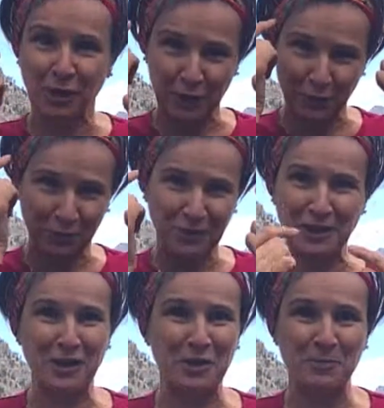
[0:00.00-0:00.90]
like your
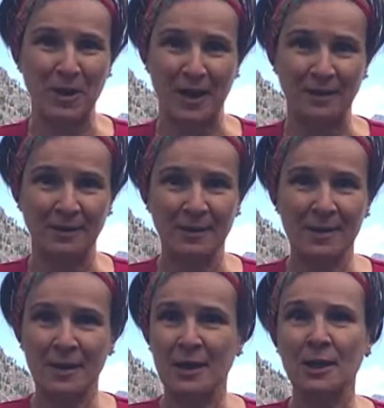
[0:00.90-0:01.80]
thinking brain.
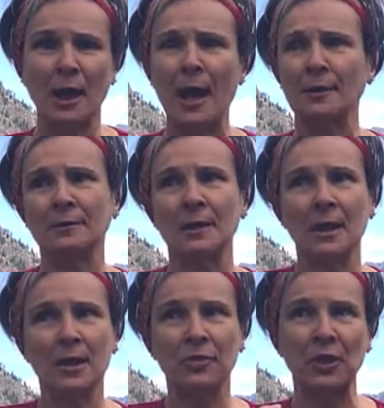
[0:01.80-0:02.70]
It can't
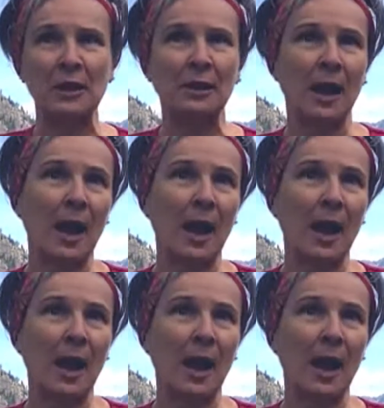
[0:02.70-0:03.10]
think,